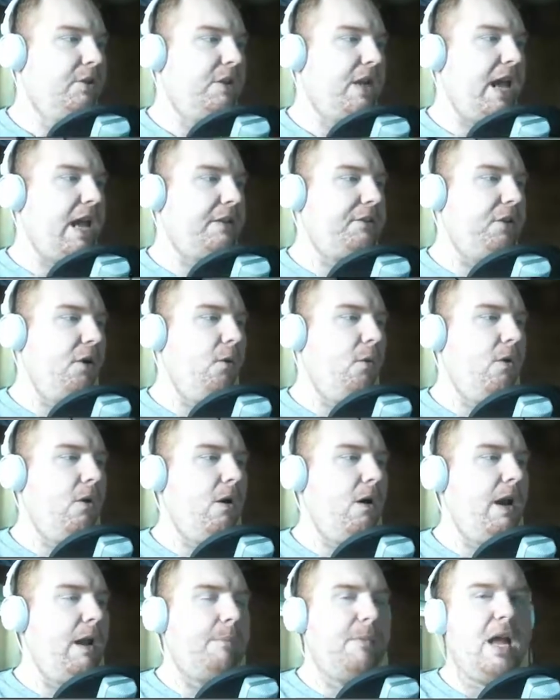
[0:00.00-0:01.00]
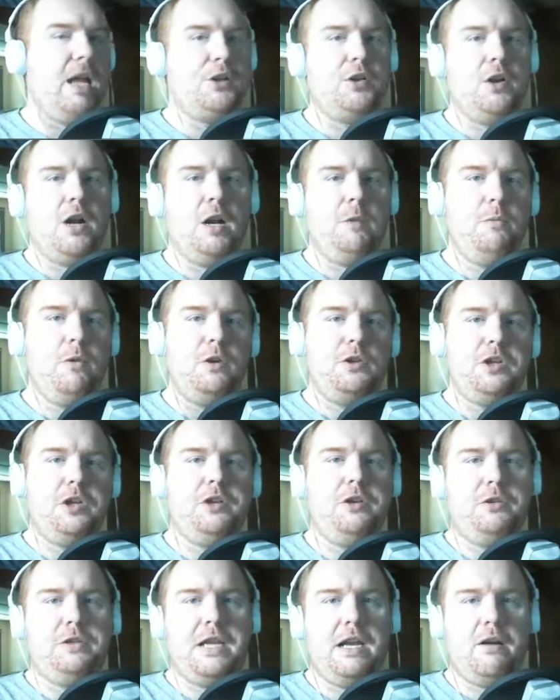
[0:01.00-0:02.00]
Jack, don't worry. I'm not trying to mooch on
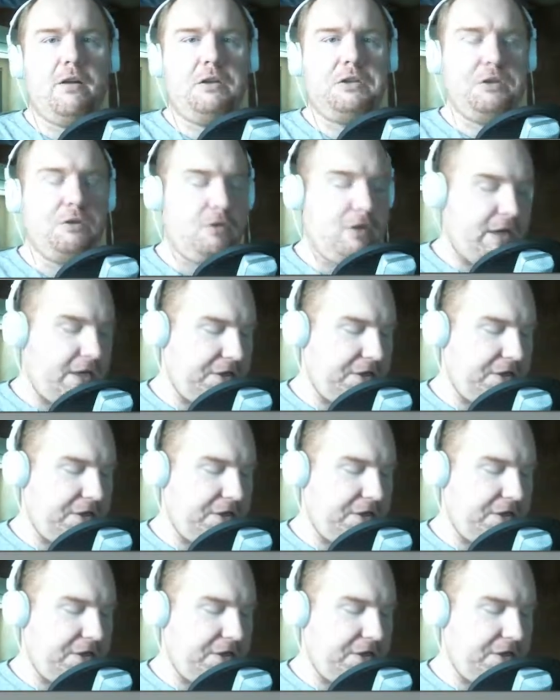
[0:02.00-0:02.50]
your territory.